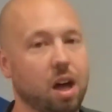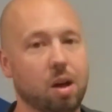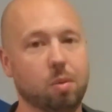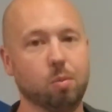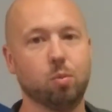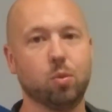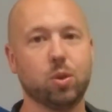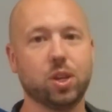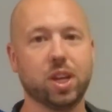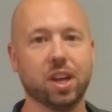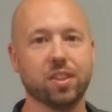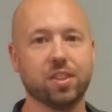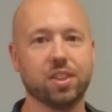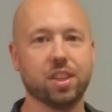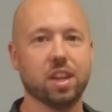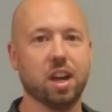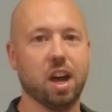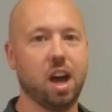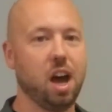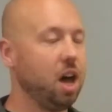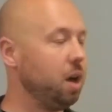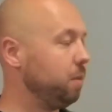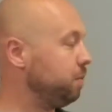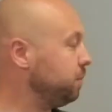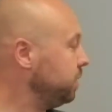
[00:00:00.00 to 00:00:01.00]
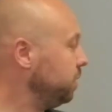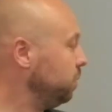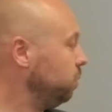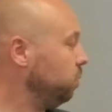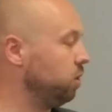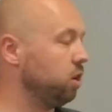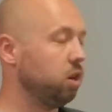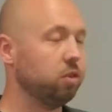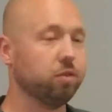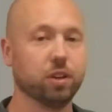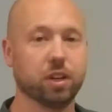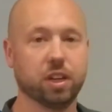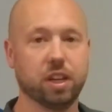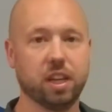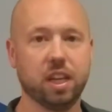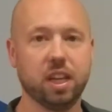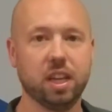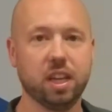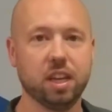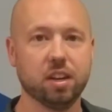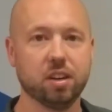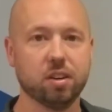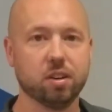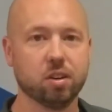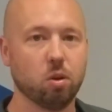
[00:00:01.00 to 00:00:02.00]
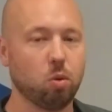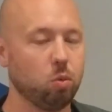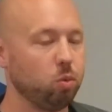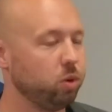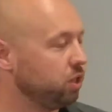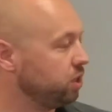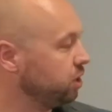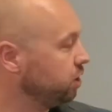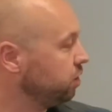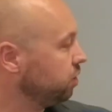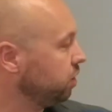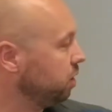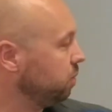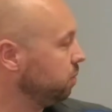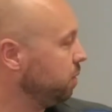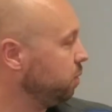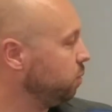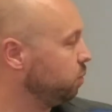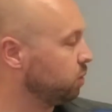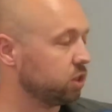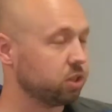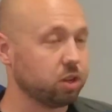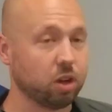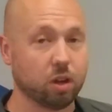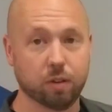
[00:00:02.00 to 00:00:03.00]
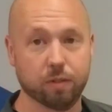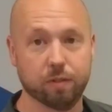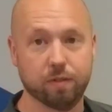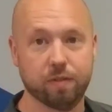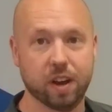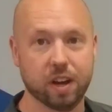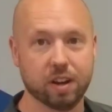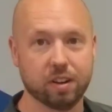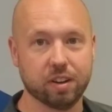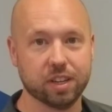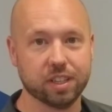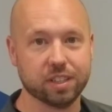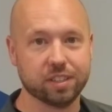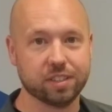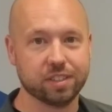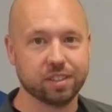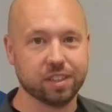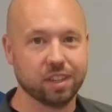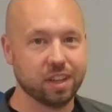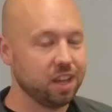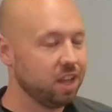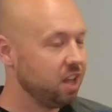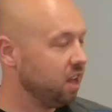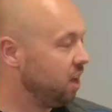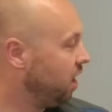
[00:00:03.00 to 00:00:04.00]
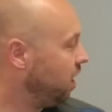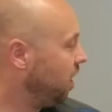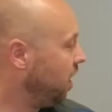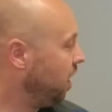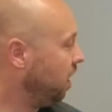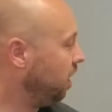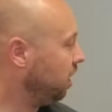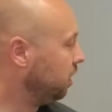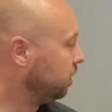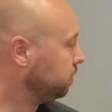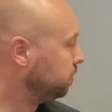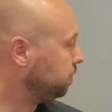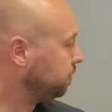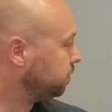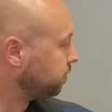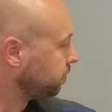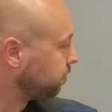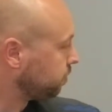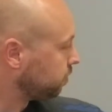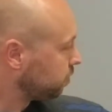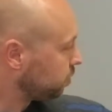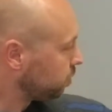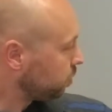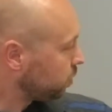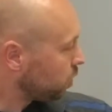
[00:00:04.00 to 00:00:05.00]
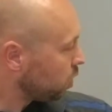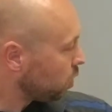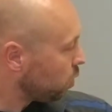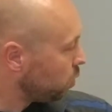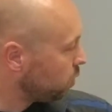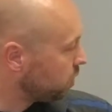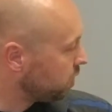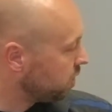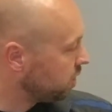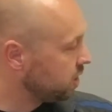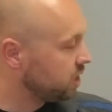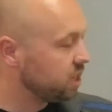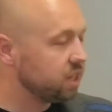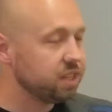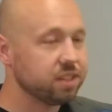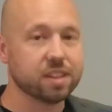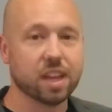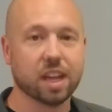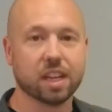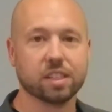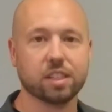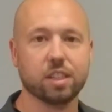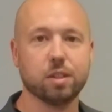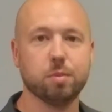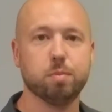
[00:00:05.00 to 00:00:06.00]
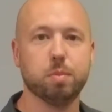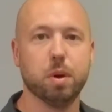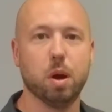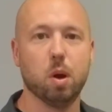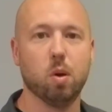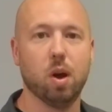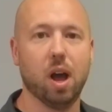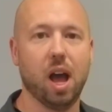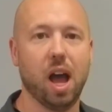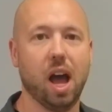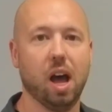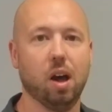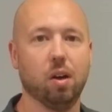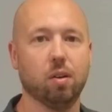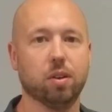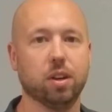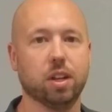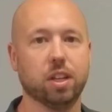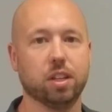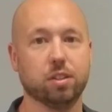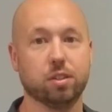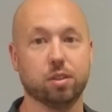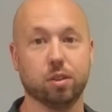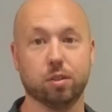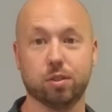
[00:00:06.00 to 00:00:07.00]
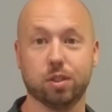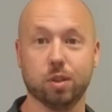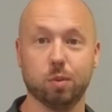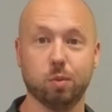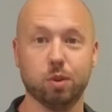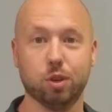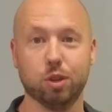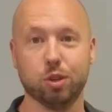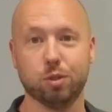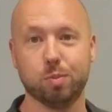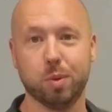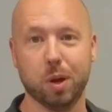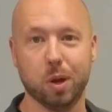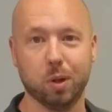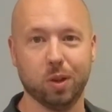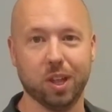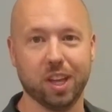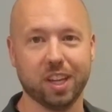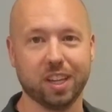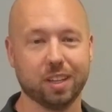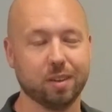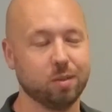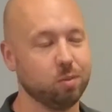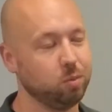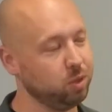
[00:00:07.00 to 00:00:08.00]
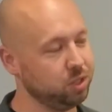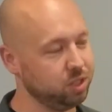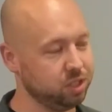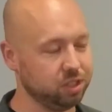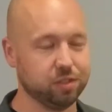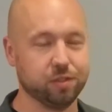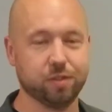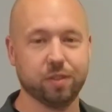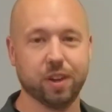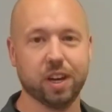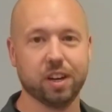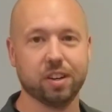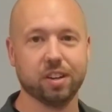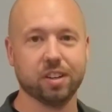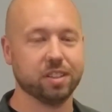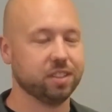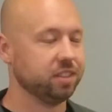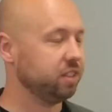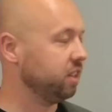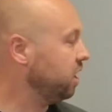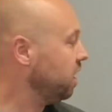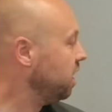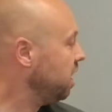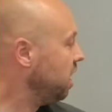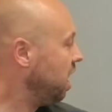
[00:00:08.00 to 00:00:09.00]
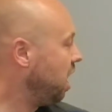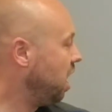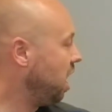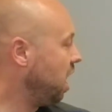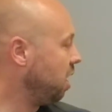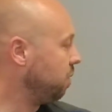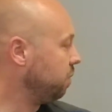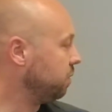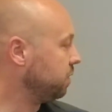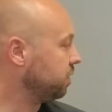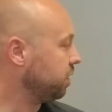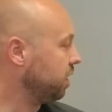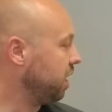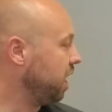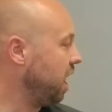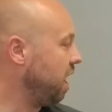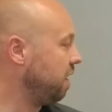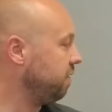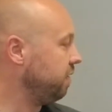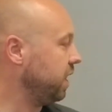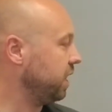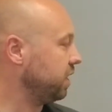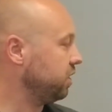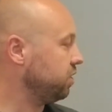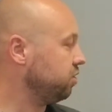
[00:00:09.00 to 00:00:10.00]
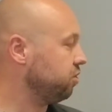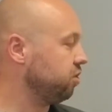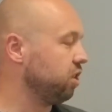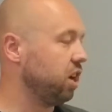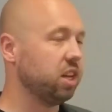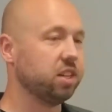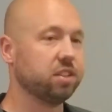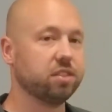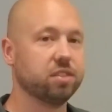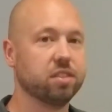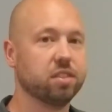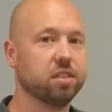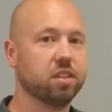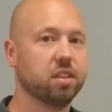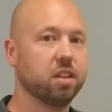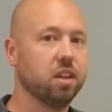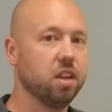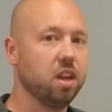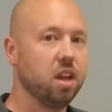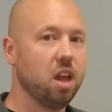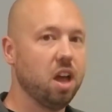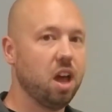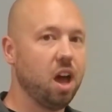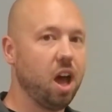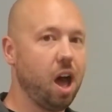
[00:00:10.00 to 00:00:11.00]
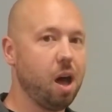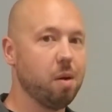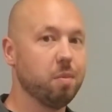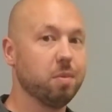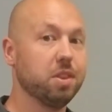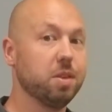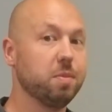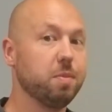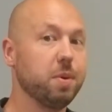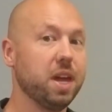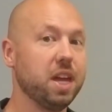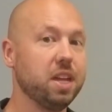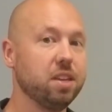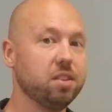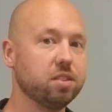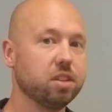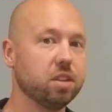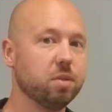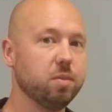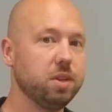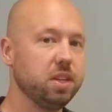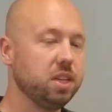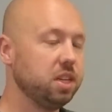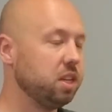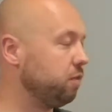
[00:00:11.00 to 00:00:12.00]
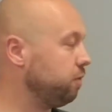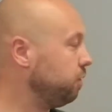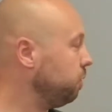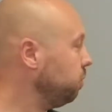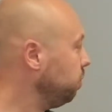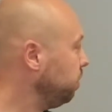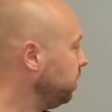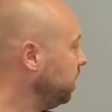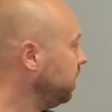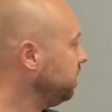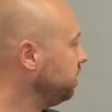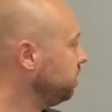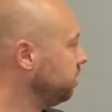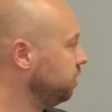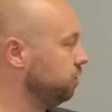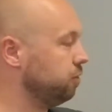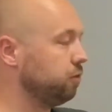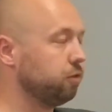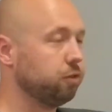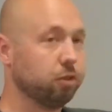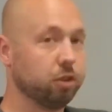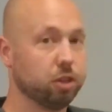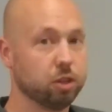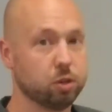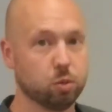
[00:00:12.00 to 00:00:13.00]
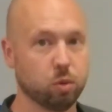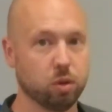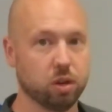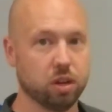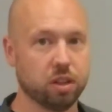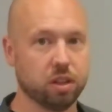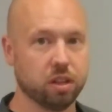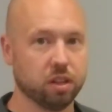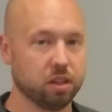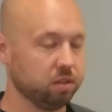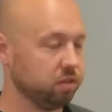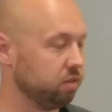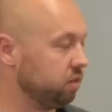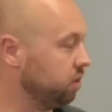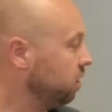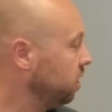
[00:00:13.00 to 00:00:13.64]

We got the opposite one over here, which is going to be what's called Varus, where the knees actually bow out. And so someone who's bow-legged, which is Varus, is going to have that stress. And the pain's going to be different places for each one of these.